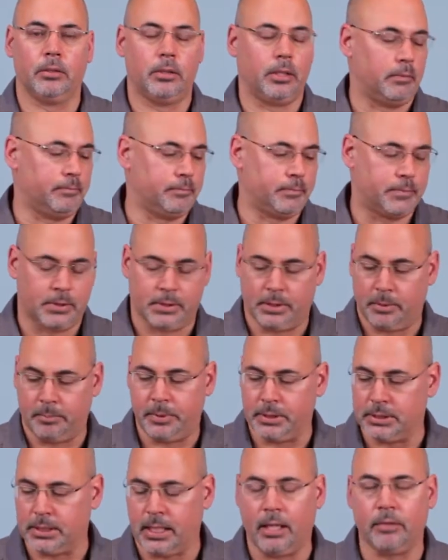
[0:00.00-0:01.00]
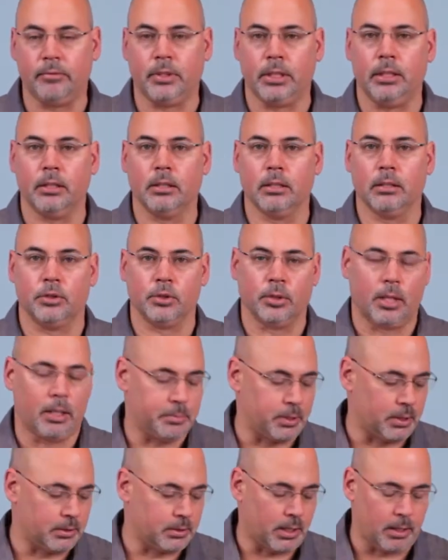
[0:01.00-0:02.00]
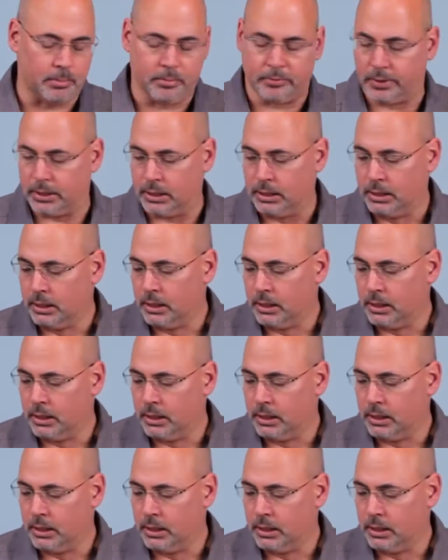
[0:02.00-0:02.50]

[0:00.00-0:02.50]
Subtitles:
and some piece of heavy gear dropped on top of it.